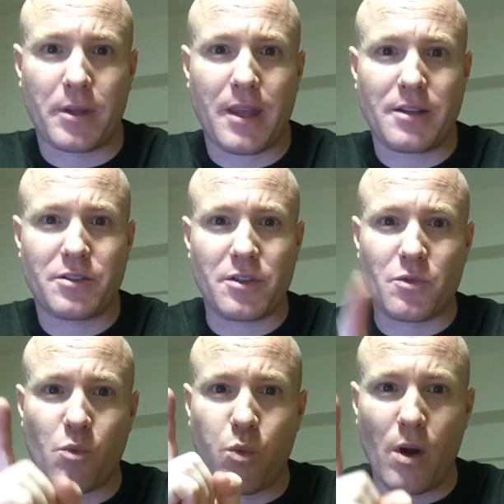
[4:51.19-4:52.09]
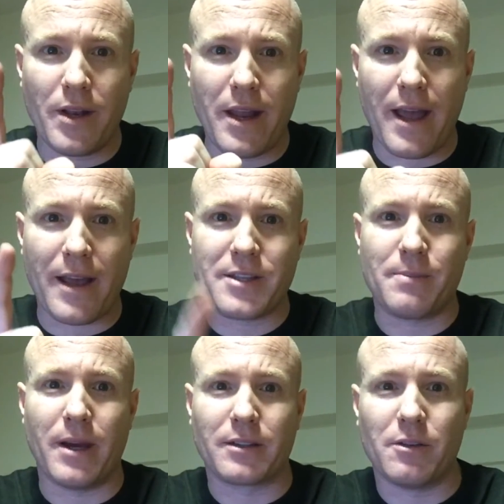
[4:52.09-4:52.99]
But that's just one
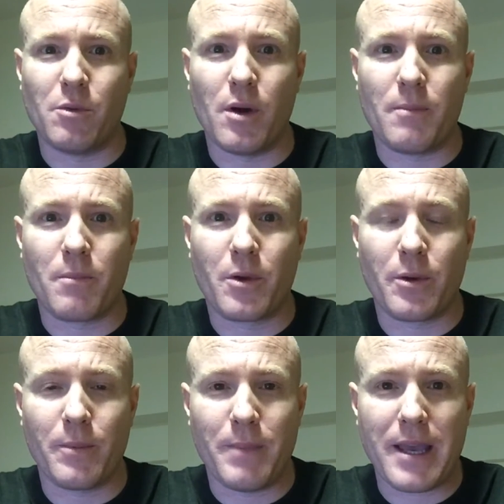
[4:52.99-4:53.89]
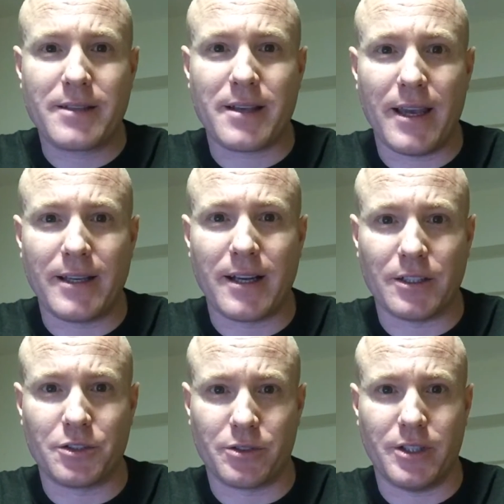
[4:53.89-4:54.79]
aspect of what makes a
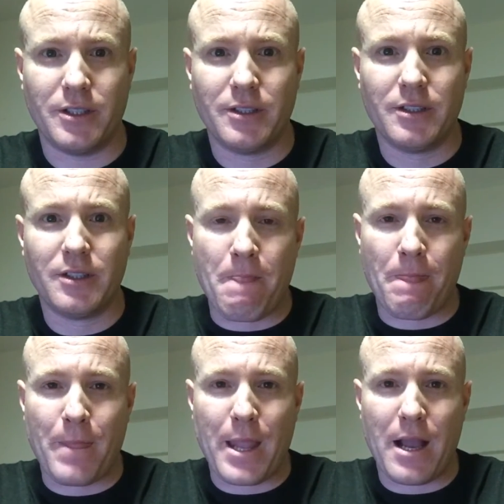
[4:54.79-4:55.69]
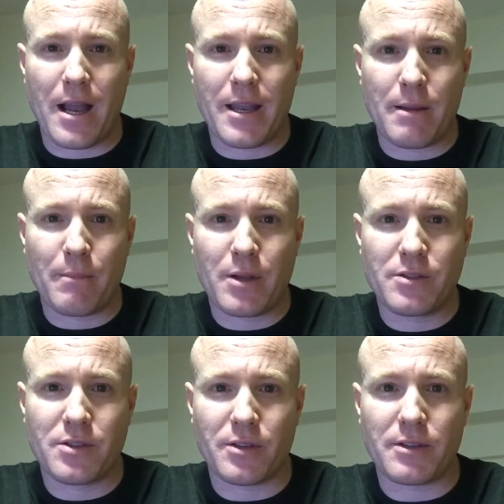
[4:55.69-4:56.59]
country. I am
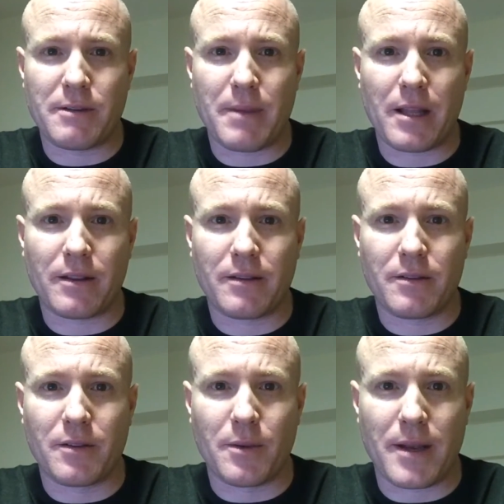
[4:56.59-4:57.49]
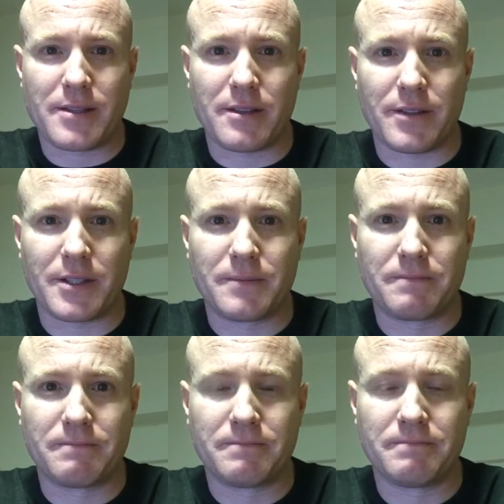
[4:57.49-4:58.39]
concerned about the rest of it.
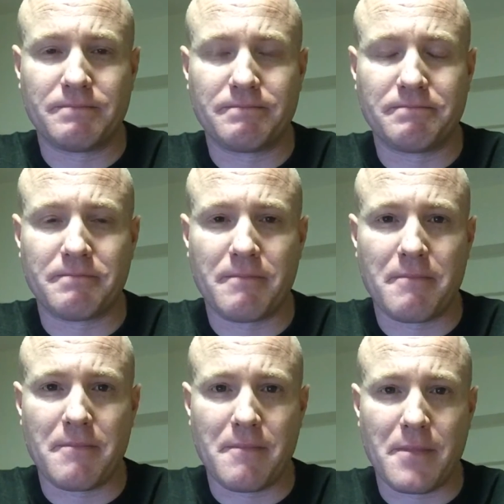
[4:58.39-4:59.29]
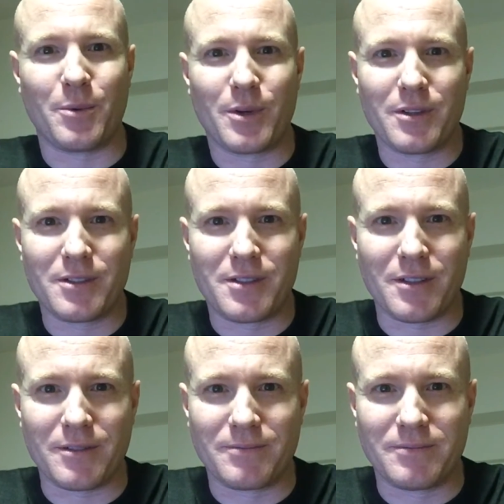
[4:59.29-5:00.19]
In the words
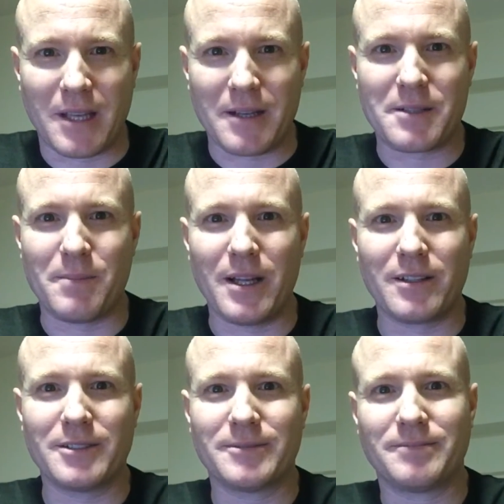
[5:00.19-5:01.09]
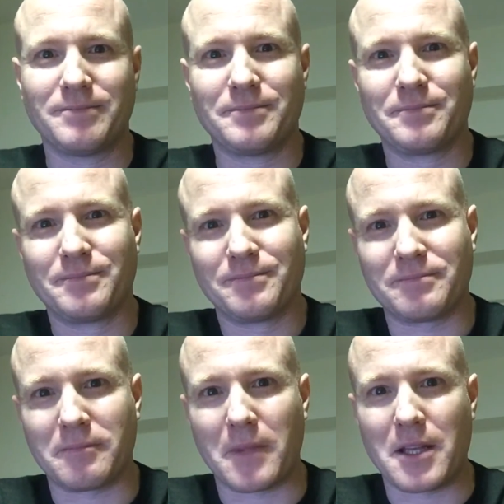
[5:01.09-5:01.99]
of Dennis Miller,
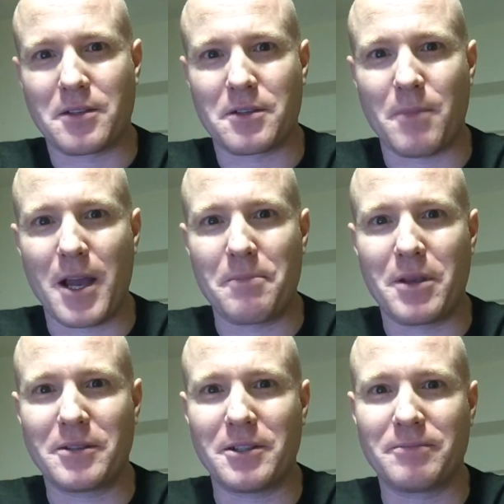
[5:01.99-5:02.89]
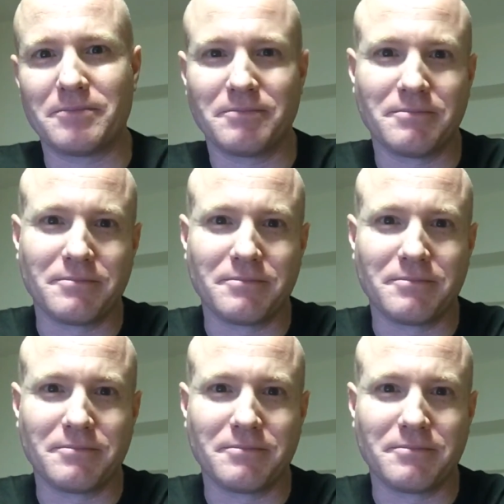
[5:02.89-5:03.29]
that's just my opinion.